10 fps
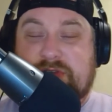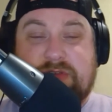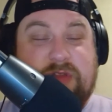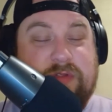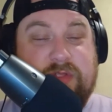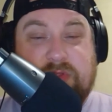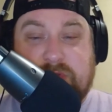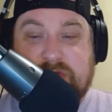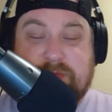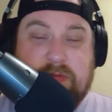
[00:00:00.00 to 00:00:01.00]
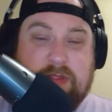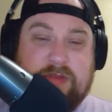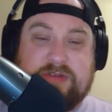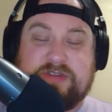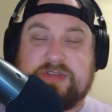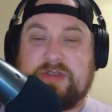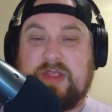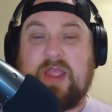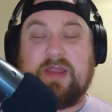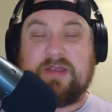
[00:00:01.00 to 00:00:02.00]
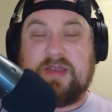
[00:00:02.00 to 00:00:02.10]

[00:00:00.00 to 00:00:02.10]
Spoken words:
the Lucha Brothers and